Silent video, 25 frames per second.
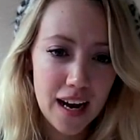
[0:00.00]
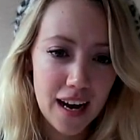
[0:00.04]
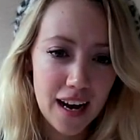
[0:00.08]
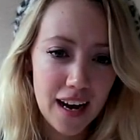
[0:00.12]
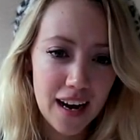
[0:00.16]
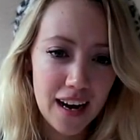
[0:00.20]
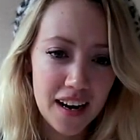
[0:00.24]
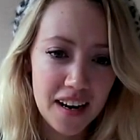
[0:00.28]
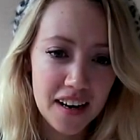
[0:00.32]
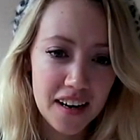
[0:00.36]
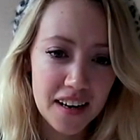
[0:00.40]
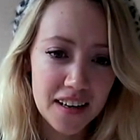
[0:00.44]

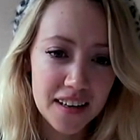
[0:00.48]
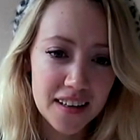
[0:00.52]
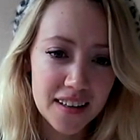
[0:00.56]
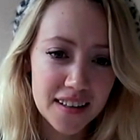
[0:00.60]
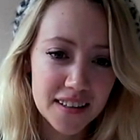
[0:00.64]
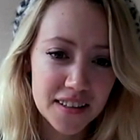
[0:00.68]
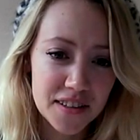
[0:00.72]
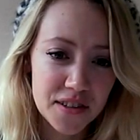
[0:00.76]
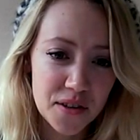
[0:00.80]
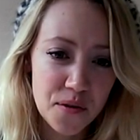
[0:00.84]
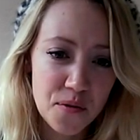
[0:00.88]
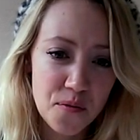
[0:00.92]

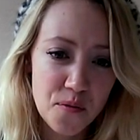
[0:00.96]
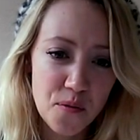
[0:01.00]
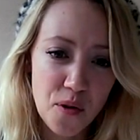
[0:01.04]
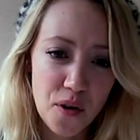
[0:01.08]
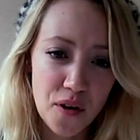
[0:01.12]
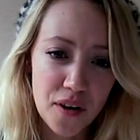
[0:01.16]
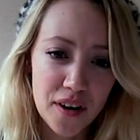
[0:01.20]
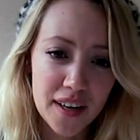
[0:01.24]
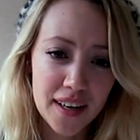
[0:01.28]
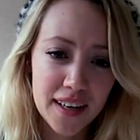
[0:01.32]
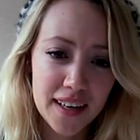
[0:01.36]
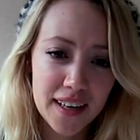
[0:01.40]
Don't
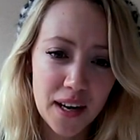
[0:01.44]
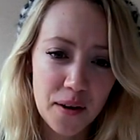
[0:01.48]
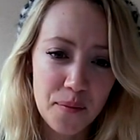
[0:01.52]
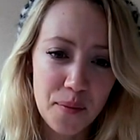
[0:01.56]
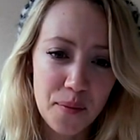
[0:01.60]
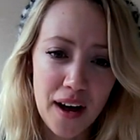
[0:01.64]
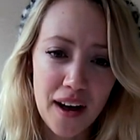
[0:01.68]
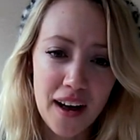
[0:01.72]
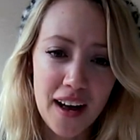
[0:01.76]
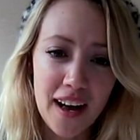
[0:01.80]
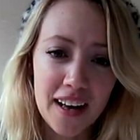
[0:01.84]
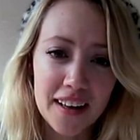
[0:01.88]
worry
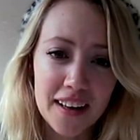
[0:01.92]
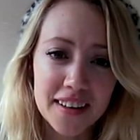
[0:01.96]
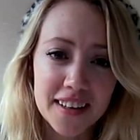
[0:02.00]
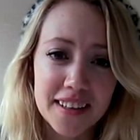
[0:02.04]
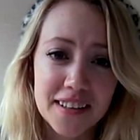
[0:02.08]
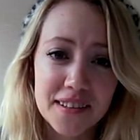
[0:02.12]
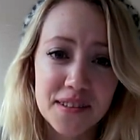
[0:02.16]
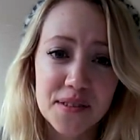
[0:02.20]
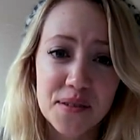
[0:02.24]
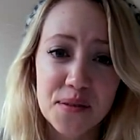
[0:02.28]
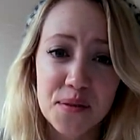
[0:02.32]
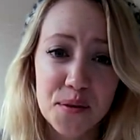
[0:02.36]
about how
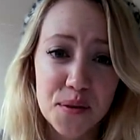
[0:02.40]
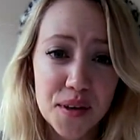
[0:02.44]
things